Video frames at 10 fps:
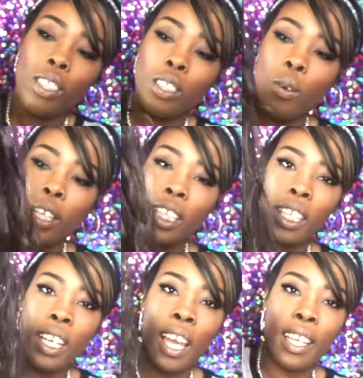So
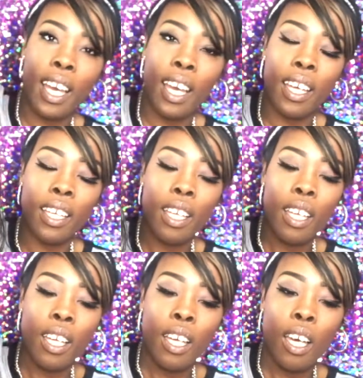again, I got
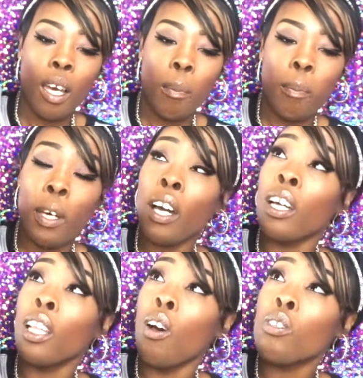a
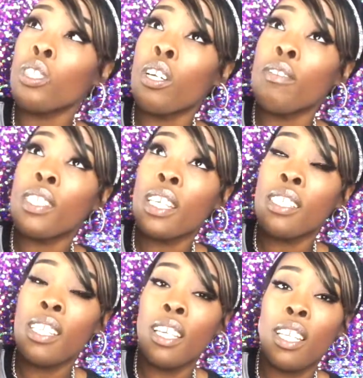closure of
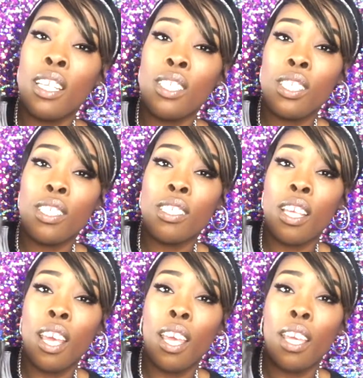16 inches,
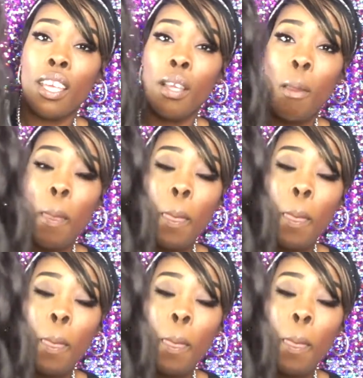a